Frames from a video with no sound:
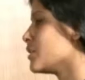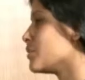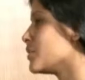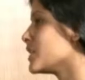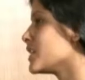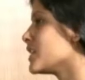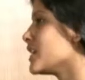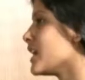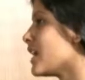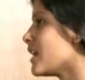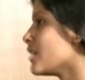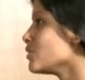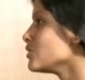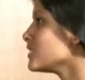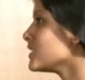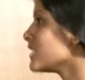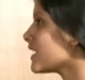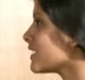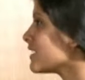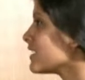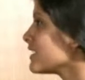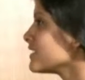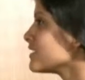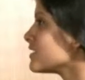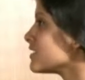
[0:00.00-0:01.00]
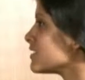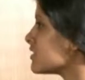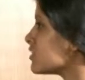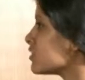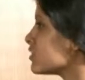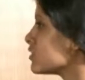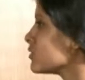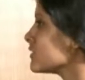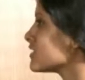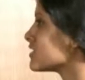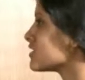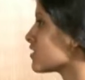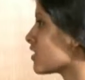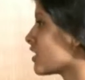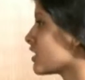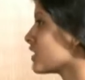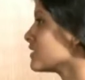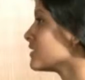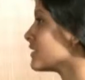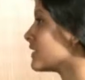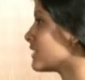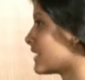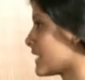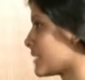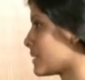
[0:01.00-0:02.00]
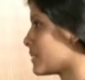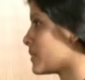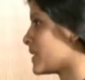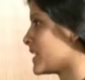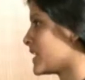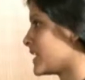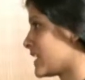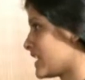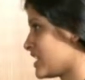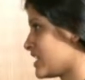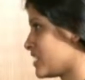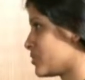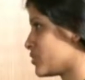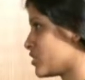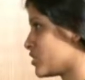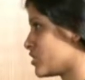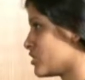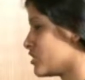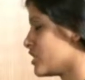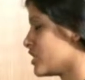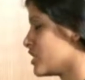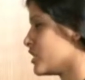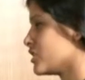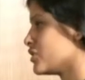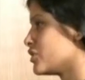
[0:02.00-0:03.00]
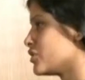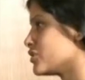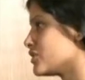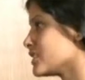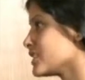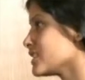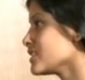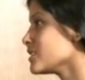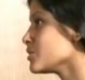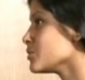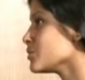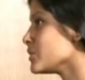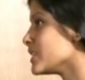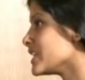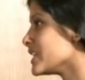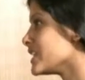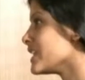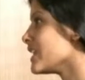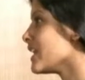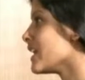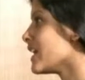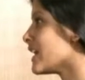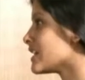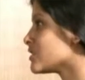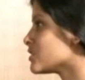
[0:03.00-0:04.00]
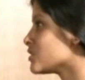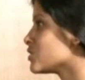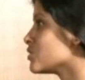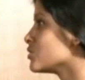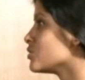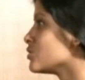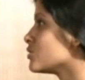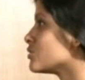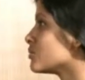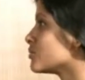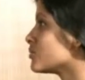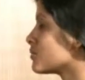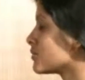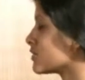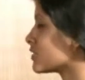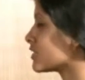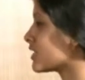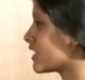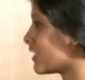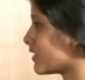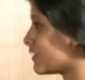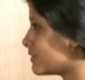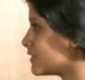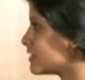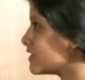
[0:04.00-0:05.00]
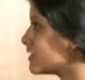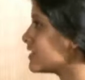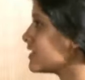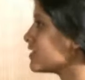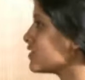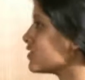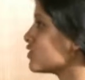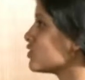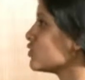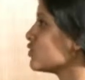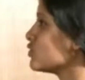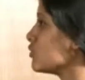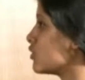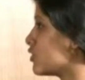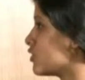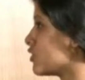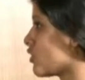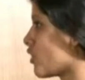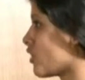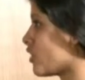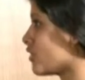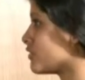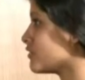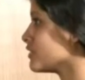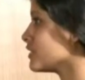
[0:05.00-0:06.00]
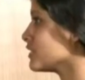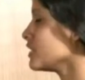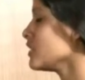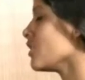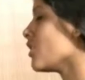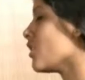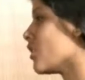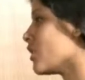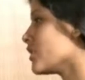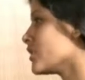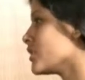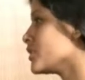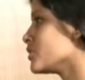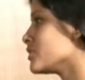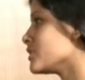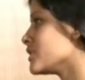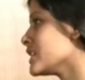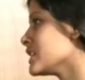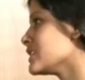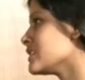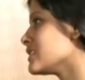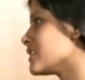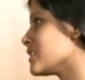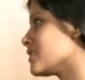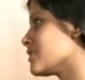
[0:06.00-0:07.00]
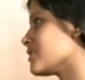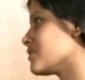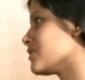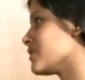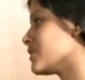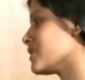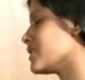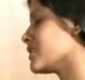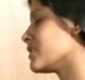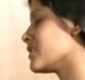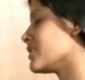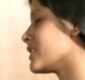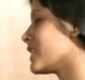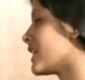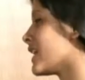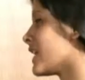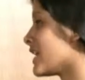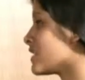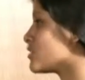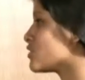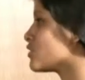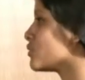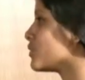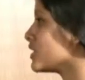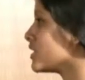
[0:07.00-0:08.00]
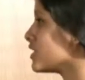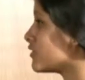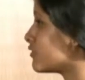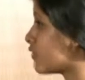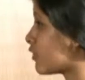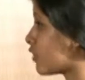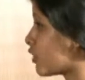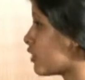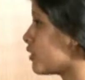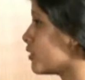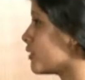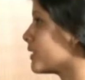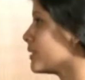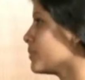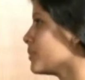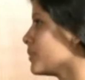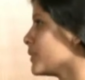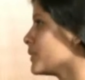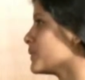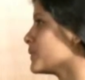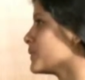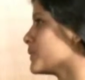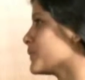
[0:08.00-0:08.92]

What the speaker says: But now suddenly the issue is not in the limelight anymore. Do you think the media has to cover the issue more often, or do you think that there has to be a follow-up?